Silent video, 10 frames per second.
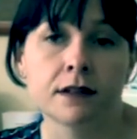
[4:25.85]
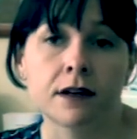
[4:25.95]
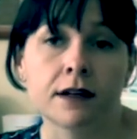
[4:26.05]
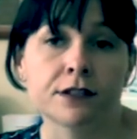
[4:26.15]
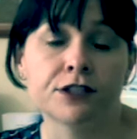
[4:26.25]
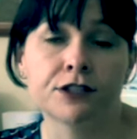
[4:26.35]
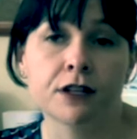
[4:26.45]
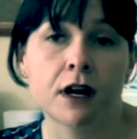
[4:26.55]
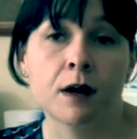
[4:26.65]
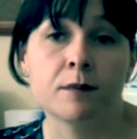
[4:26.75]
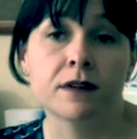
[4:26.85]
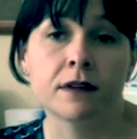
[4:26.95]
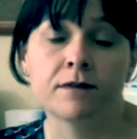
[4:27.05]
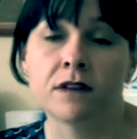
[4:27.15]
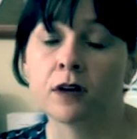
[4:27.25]
Gosh. Um,
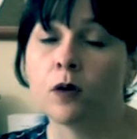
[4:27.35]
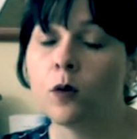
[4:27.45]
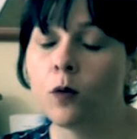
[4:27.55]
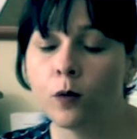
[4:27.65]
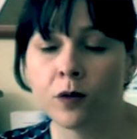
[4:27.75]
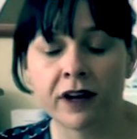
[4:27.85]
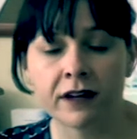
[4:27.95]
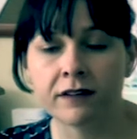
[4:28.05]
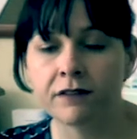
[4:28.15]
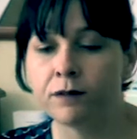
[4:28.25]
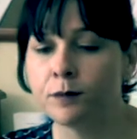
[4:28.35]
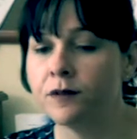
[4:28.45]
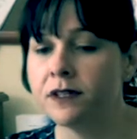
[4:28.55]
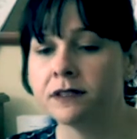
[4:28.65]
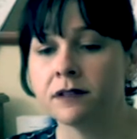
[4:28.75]
done a whole lot of
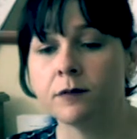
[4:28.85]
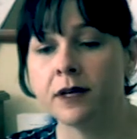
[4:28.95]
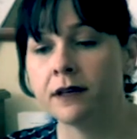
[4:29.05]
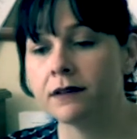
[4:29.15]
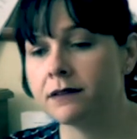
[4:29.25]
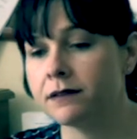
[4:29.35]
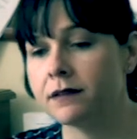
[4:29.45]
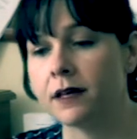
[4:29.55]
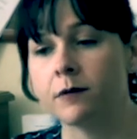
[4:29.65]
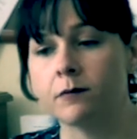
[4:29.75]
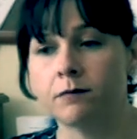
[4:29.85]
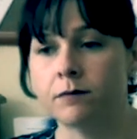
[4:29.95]
movies of the week that